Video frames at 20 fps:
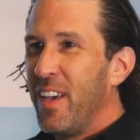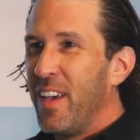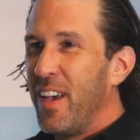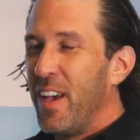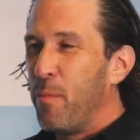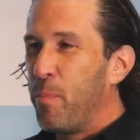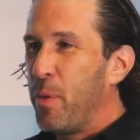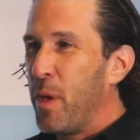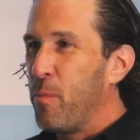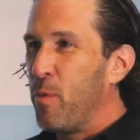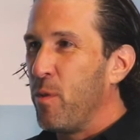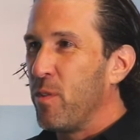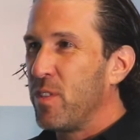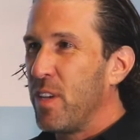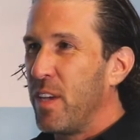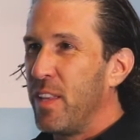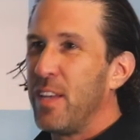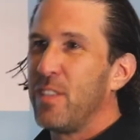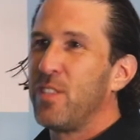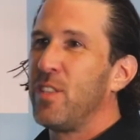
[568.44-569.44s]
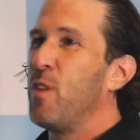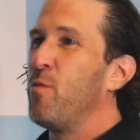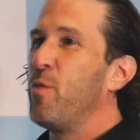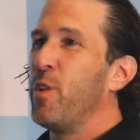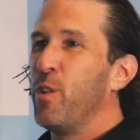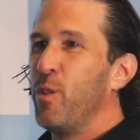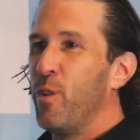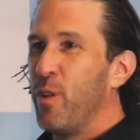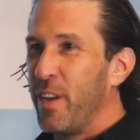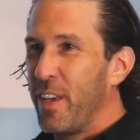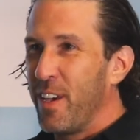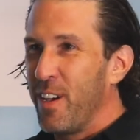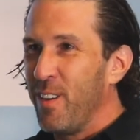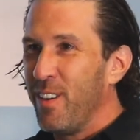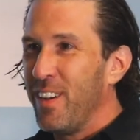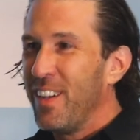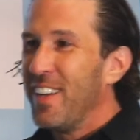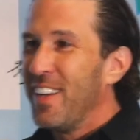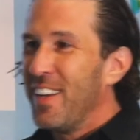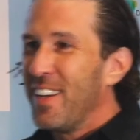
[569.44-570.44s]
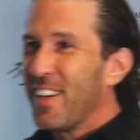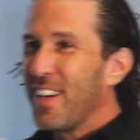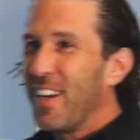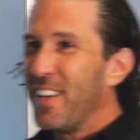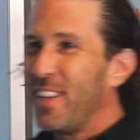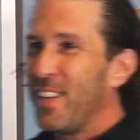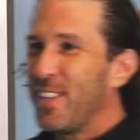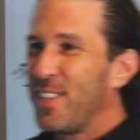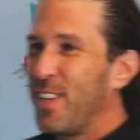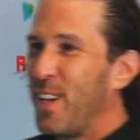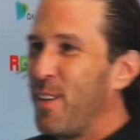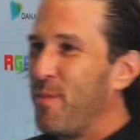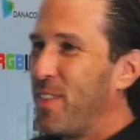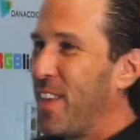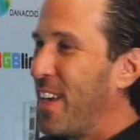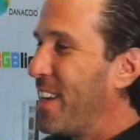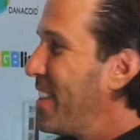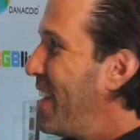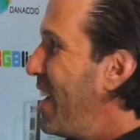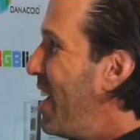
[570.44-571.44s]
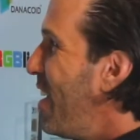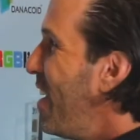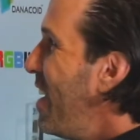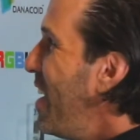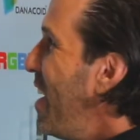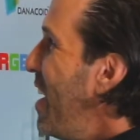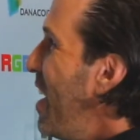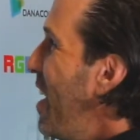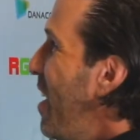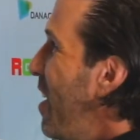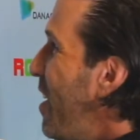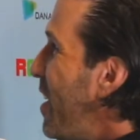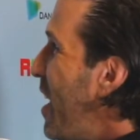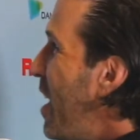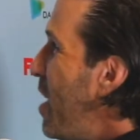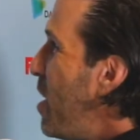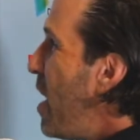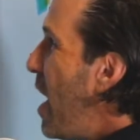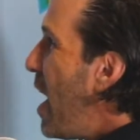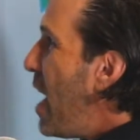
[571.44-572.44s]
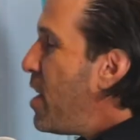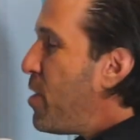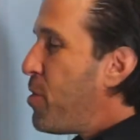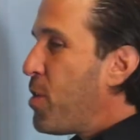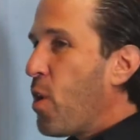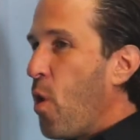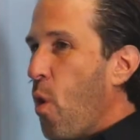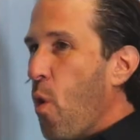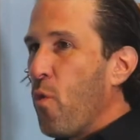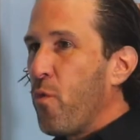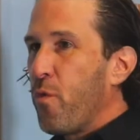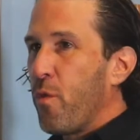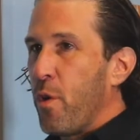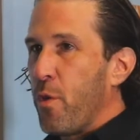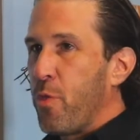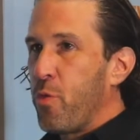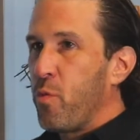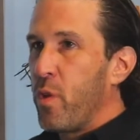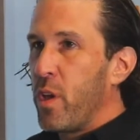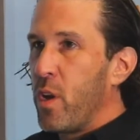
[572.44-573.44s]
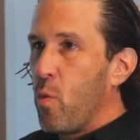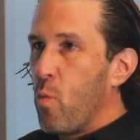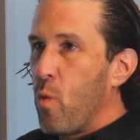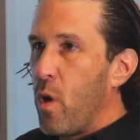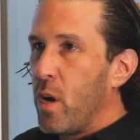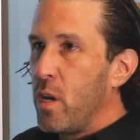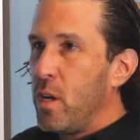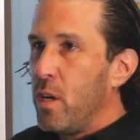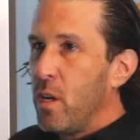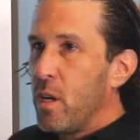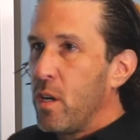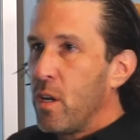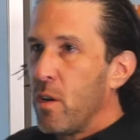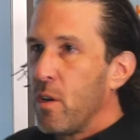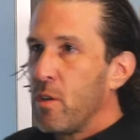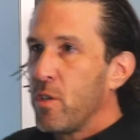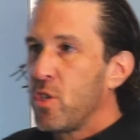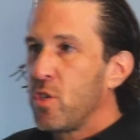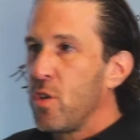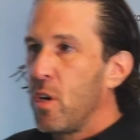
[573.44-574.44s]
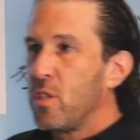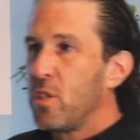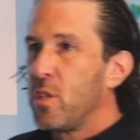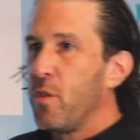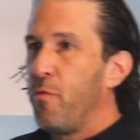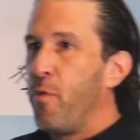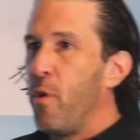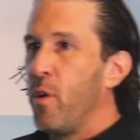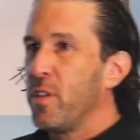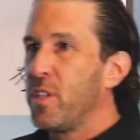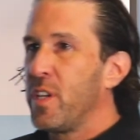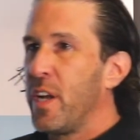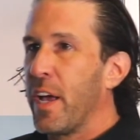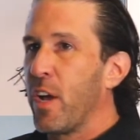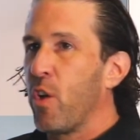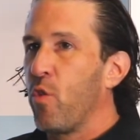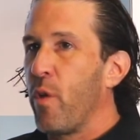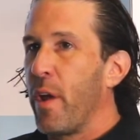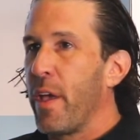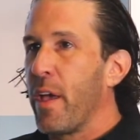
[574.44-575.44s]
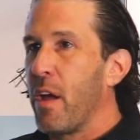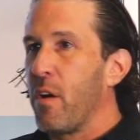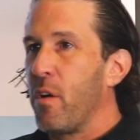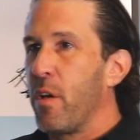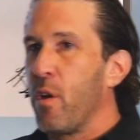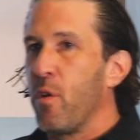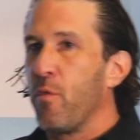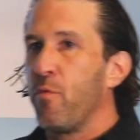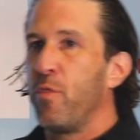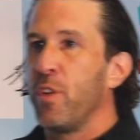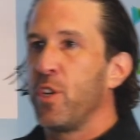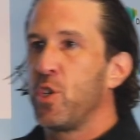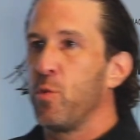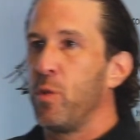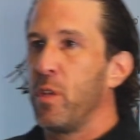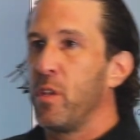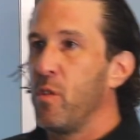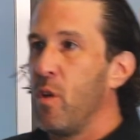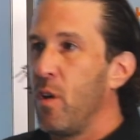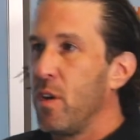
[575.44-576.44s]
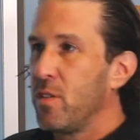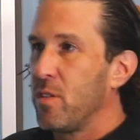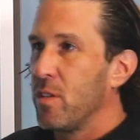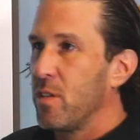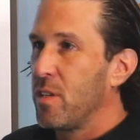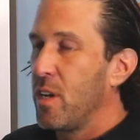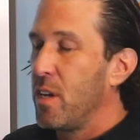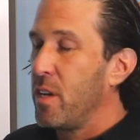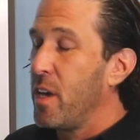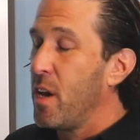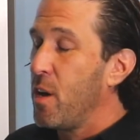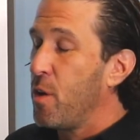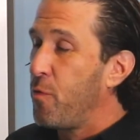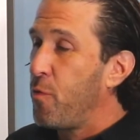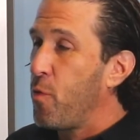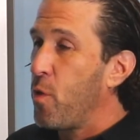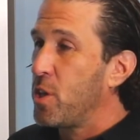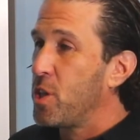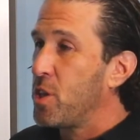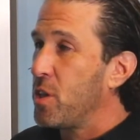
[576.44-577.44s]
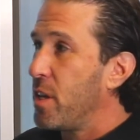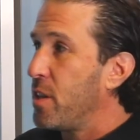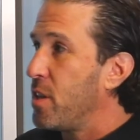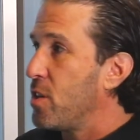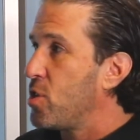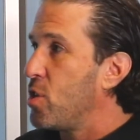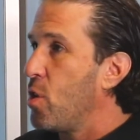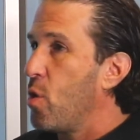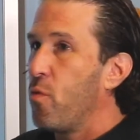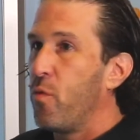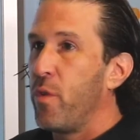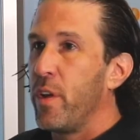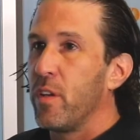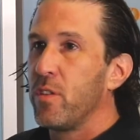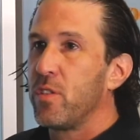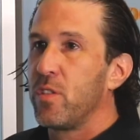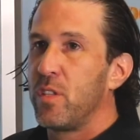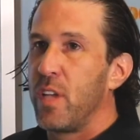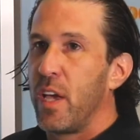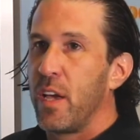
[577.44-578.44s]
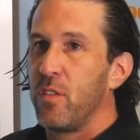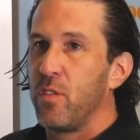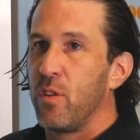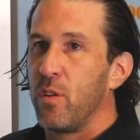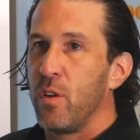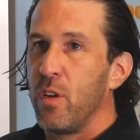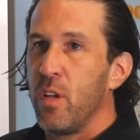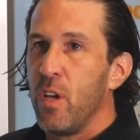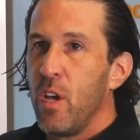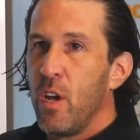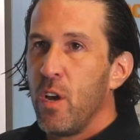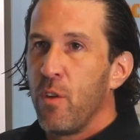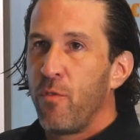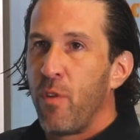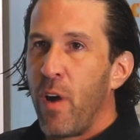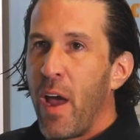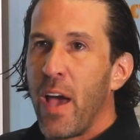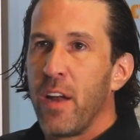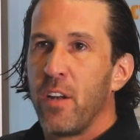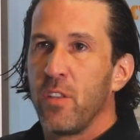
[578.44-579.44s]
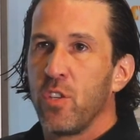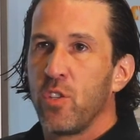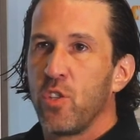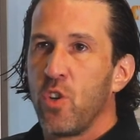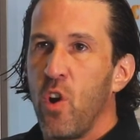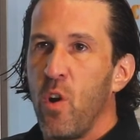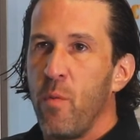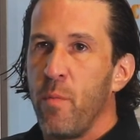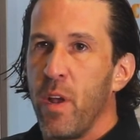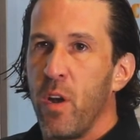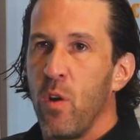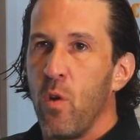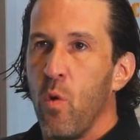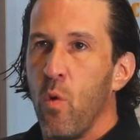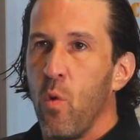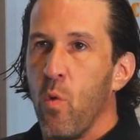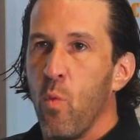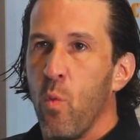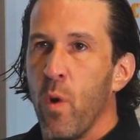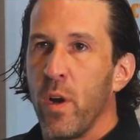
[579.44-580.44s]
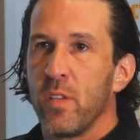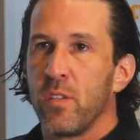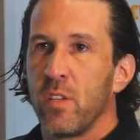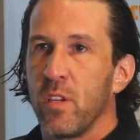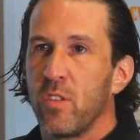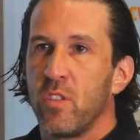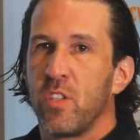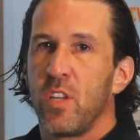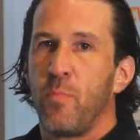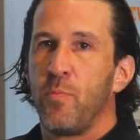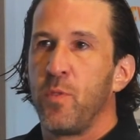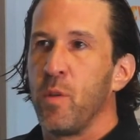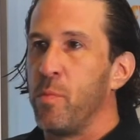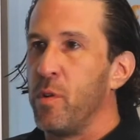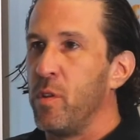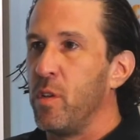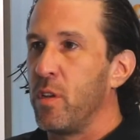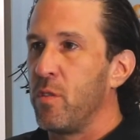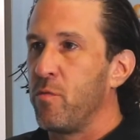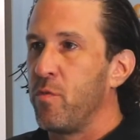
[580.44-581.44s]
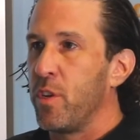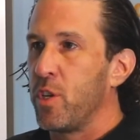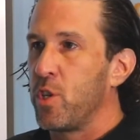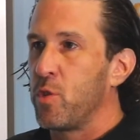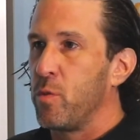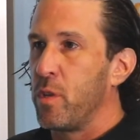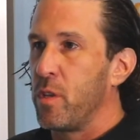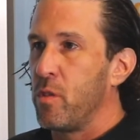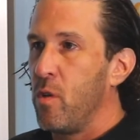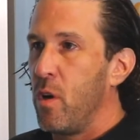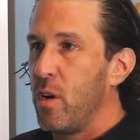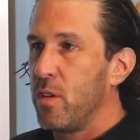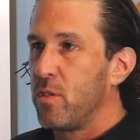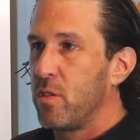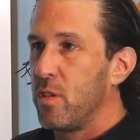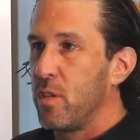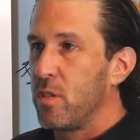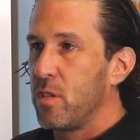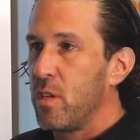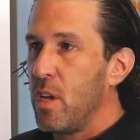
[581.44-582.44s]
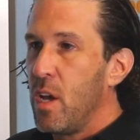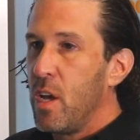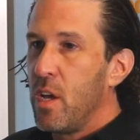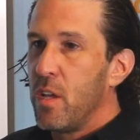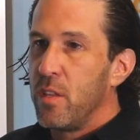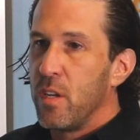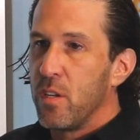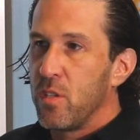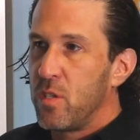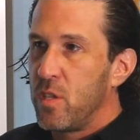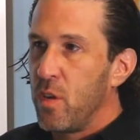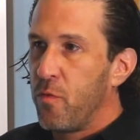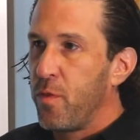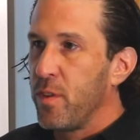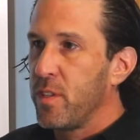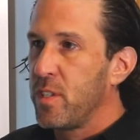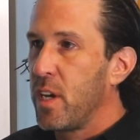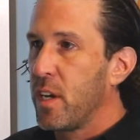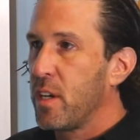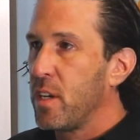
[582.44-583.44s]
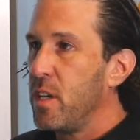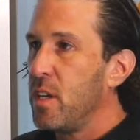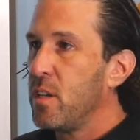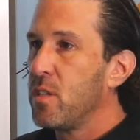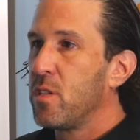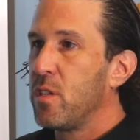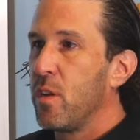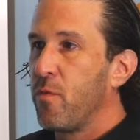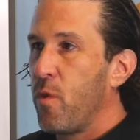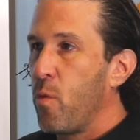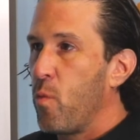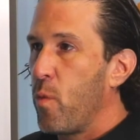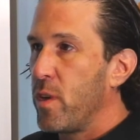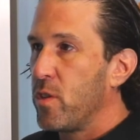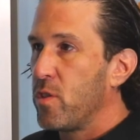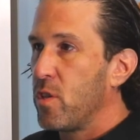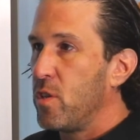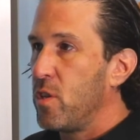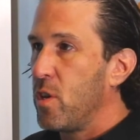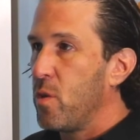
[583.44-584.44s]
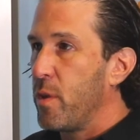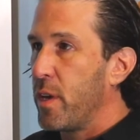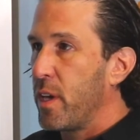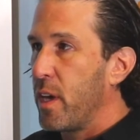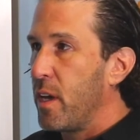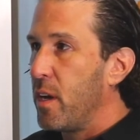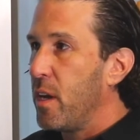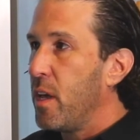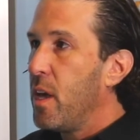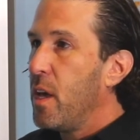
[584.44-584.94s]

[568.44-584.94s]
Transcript: And people say, that's not real audio. Kind of the same thing there. Okay? Anything over 3 to 1 starts to fall into that gray area of visually lossless. And yeah, unfortunately, there's no real standard for how to determine what is acceptable and visually lossless. There's different techniques, different ways of doing it.